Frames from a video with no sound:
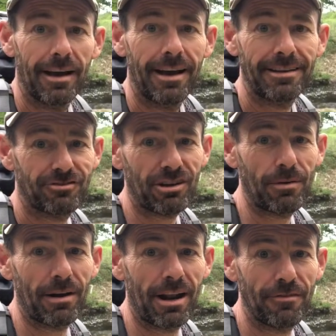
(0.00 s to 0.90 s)
It's a tricky
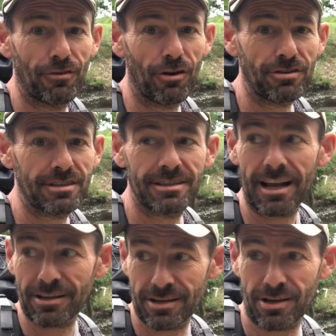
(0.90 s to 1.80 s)
one, low force. It's
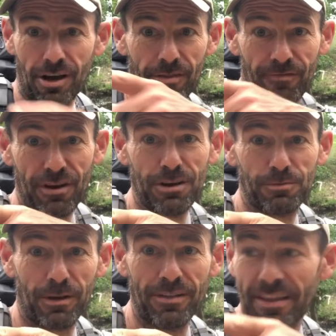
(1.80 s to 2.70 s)
like you got the first
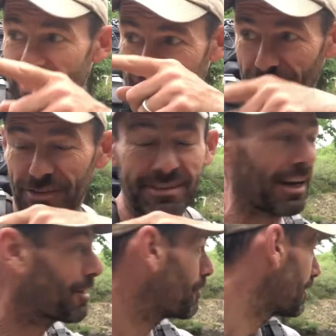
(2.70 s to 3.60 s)
one, then you got the
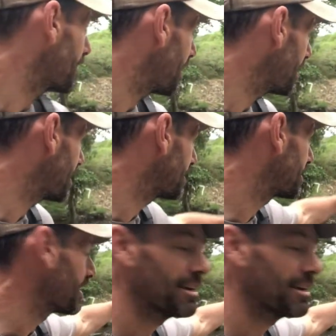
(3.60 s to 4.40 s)
second one, and then it's...